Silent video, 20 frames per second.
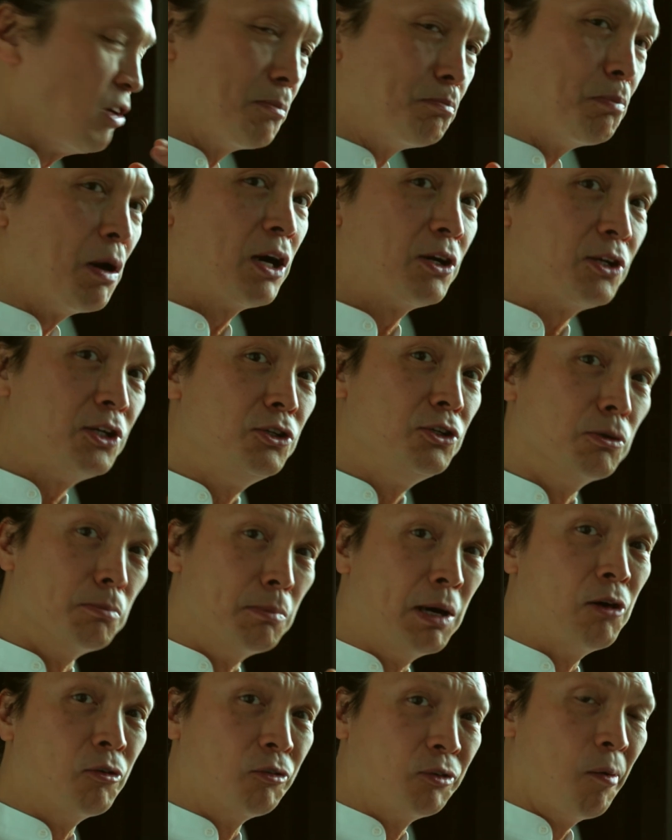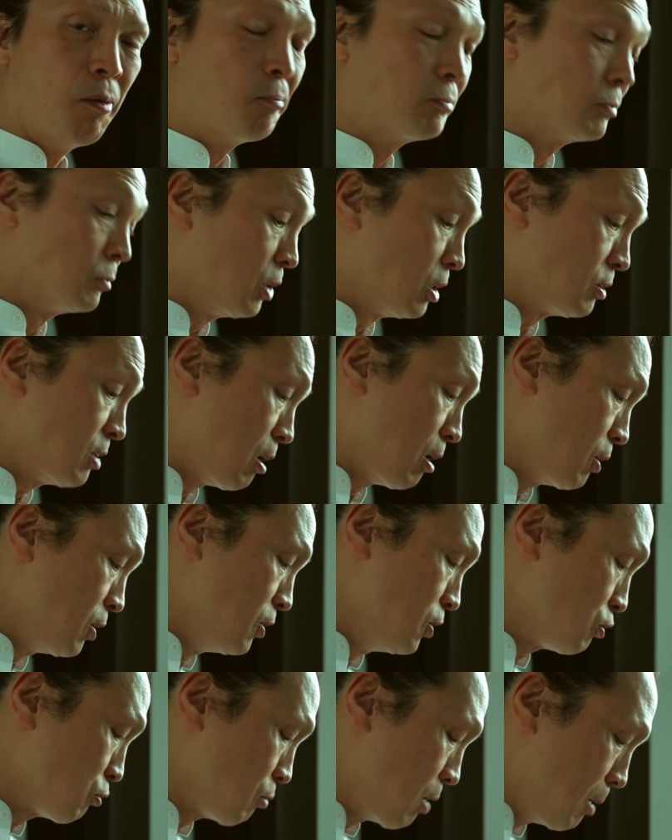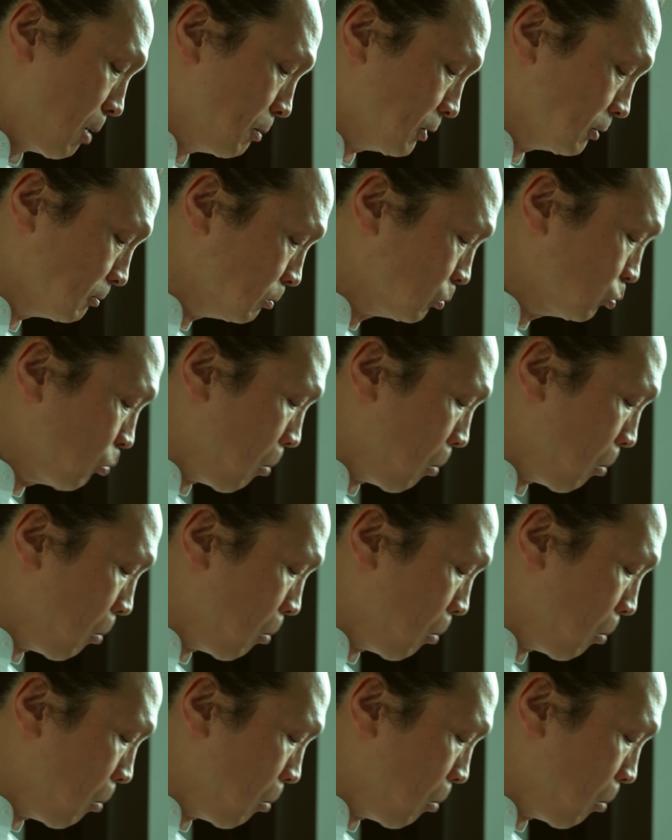like party in your mouth. That's how I describe it.